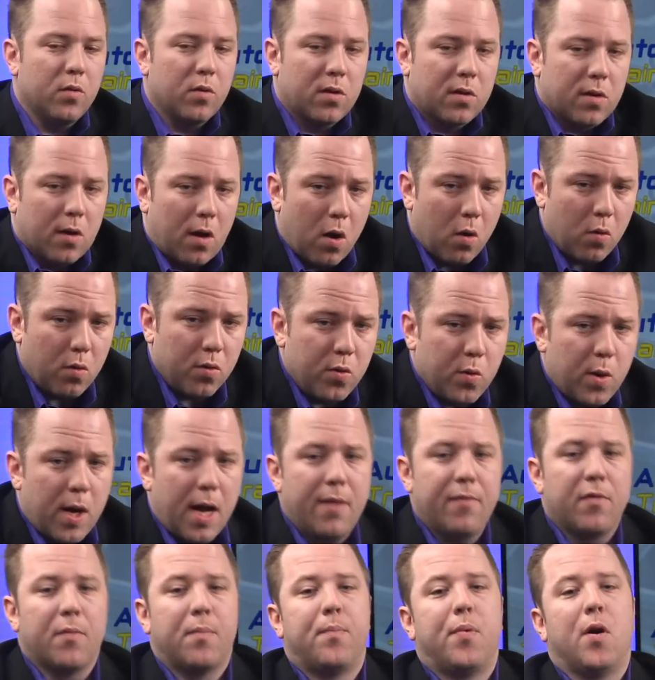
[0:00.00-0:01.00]
So you
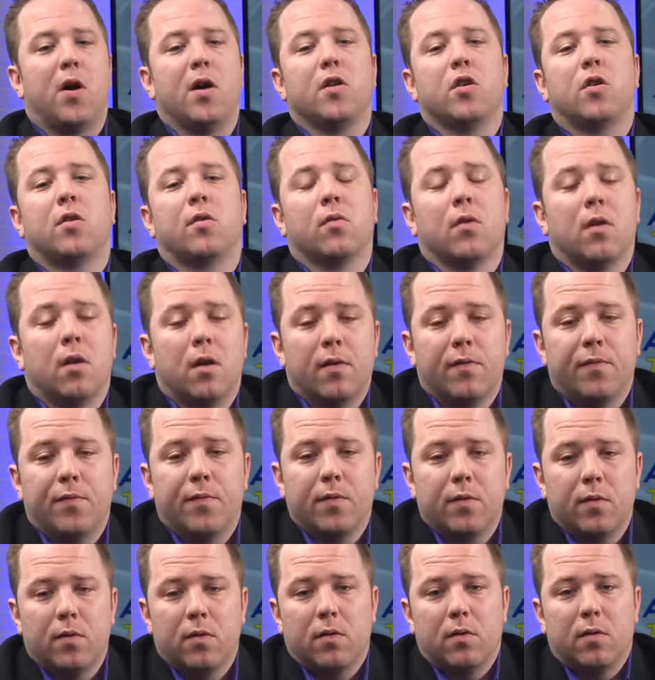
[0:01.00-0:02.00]
have a bunch of
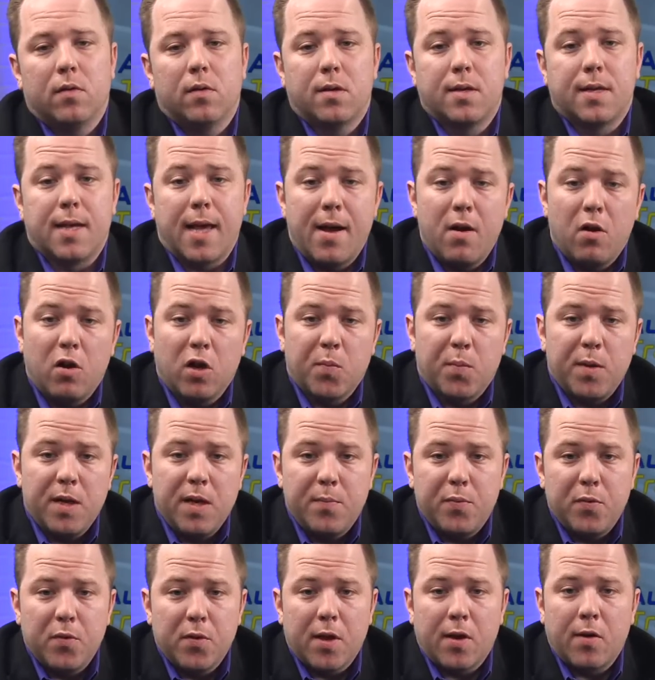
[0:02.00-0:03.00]

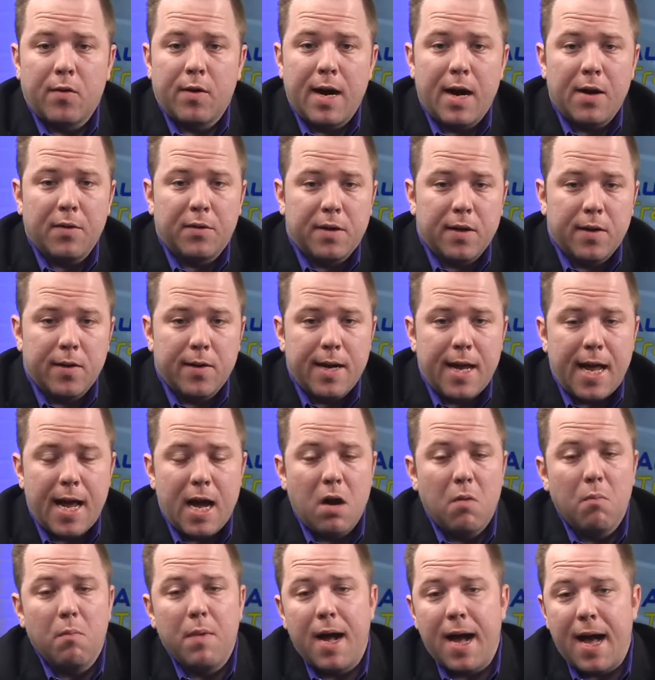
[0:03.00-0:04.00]
salespeople that are out there
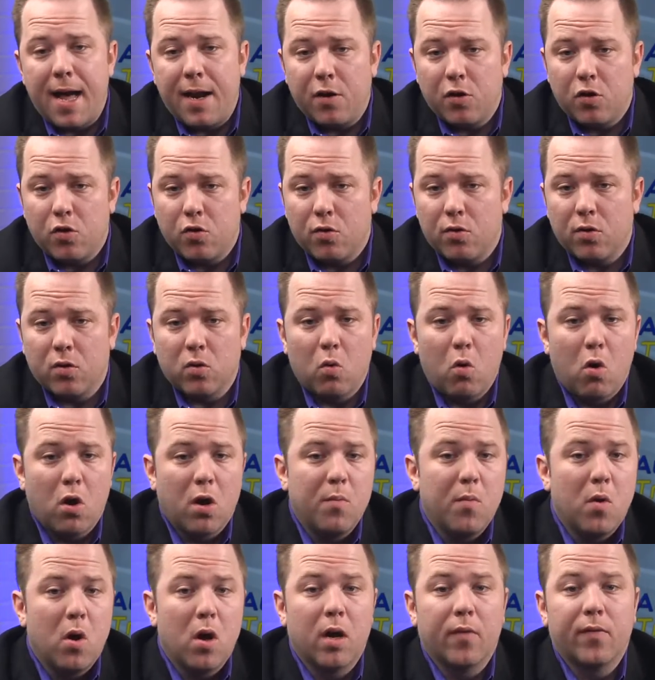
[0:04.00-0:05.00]
now, managers,
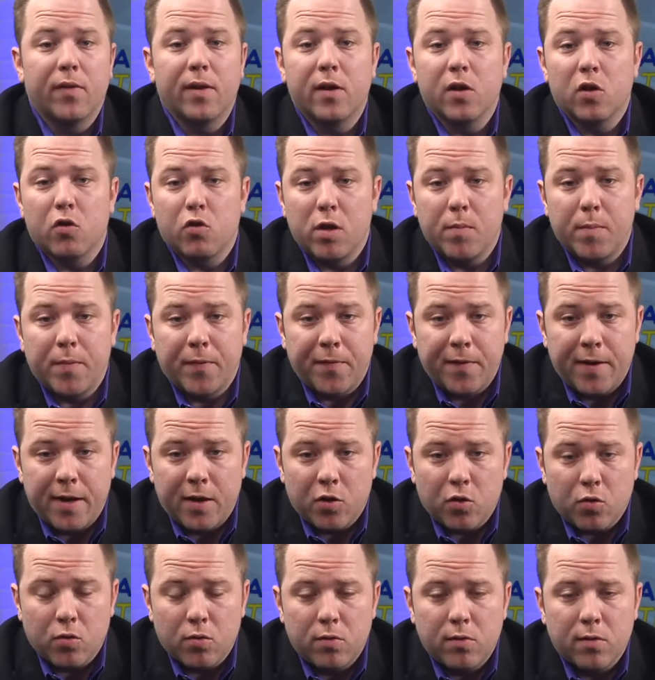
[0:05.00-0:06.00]
automotive
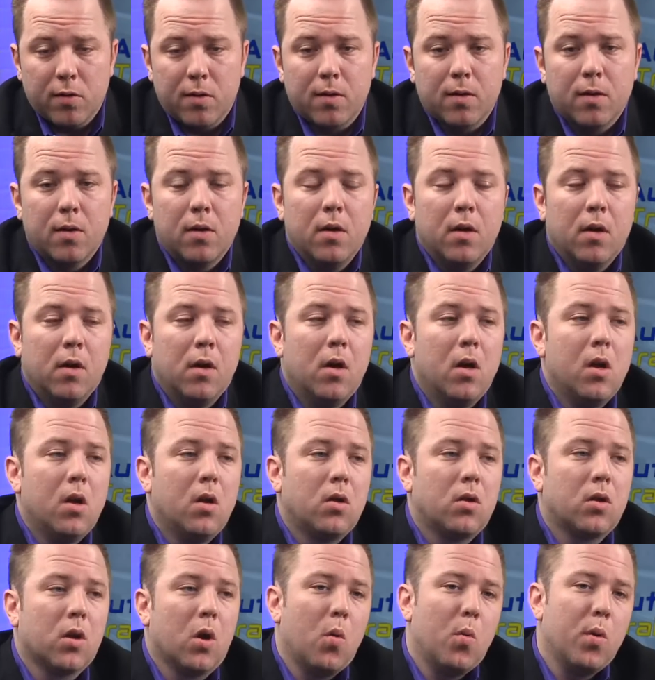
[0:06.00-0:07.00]
professionals.
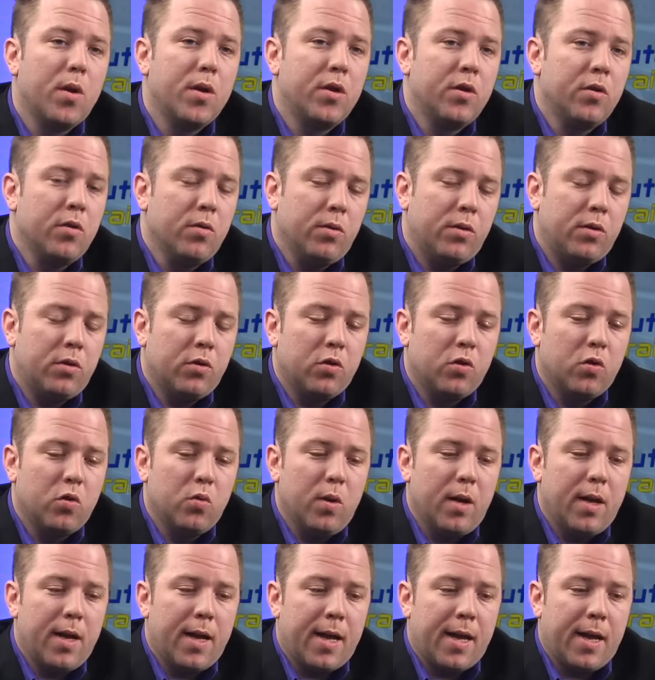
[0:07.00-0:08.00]
So when you
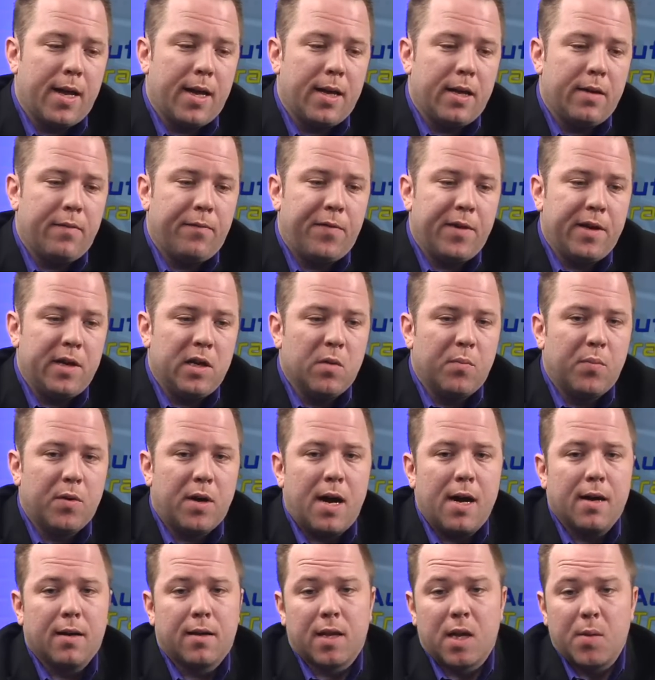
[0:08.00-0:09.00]
do a video
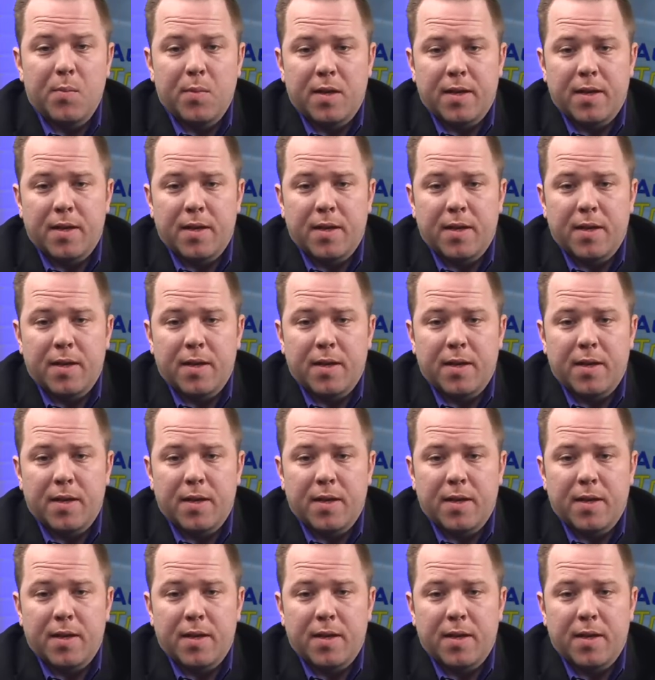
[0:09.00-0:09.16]
blog, say I'm a